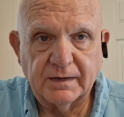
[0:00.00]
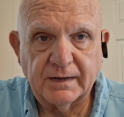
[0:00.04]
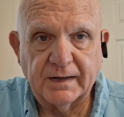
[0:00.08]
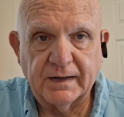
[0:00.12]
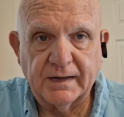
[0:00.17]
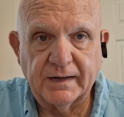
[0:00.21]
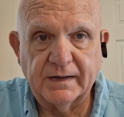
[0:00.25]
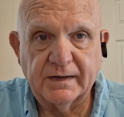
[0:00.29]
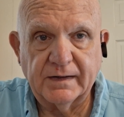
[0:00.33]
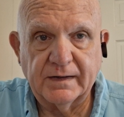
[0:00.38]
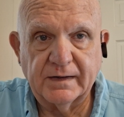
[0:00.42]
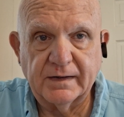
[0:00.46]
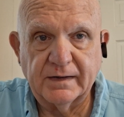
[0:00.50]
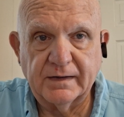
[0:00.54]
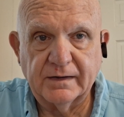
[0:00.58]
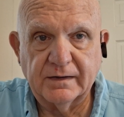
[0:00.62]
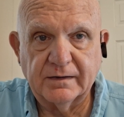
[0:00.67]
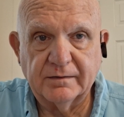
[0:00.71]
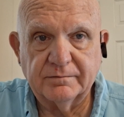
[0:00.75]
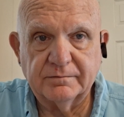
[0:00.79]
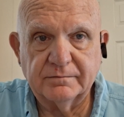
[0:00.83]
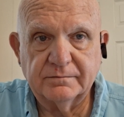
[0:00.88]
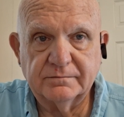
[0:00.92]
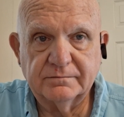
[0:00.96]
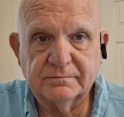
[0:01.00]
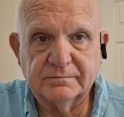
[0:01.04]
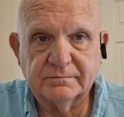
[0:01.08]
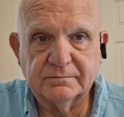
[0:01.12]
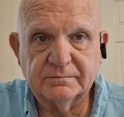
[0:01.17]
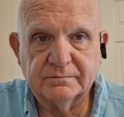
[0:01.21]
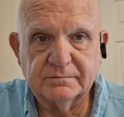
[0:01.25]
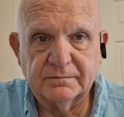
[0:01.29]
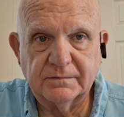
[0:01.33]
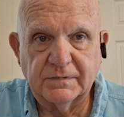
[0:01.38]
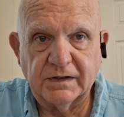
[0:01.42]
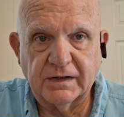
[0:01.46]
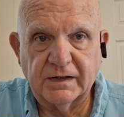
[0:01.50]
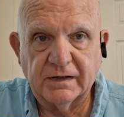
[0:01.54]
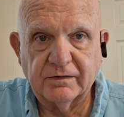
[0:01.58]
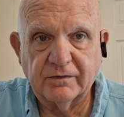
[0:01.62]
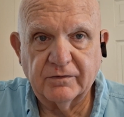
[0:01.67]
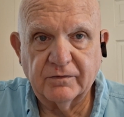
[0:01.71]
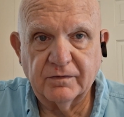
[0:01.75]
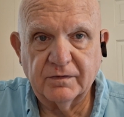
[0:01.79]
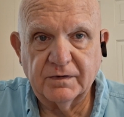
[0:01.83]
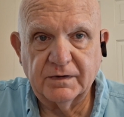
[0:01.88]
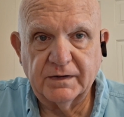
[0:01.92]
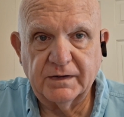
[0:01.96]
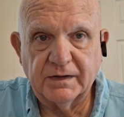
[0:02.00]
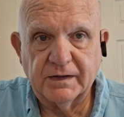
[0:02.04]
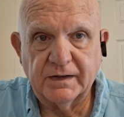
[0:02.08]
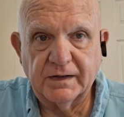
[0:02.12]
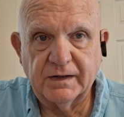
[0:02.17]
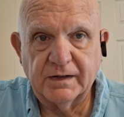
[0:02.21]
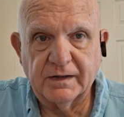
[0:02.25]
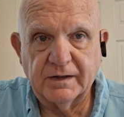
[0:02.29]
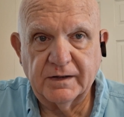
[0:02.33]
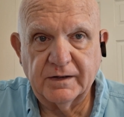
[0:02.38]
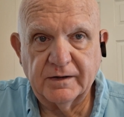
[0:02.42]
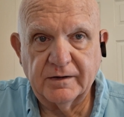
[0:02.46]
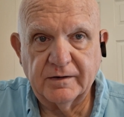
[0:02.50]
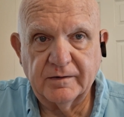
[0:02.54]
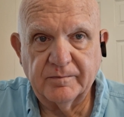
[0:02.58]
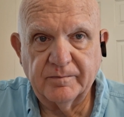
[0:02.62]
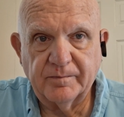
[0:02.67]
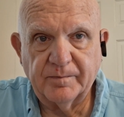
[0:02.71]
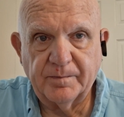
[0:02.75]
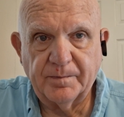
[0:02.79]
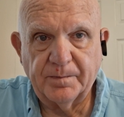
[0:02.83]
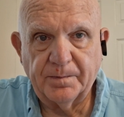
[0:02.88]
I need help. I really need help.